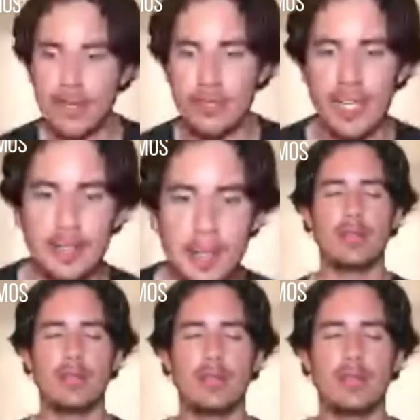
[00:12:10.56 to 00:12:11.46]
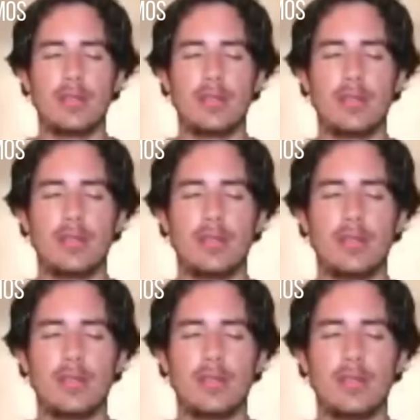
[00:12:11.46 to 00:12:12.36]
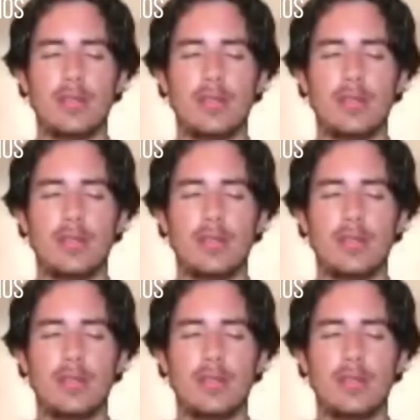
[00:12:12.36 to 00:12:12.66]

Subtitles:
[no speech]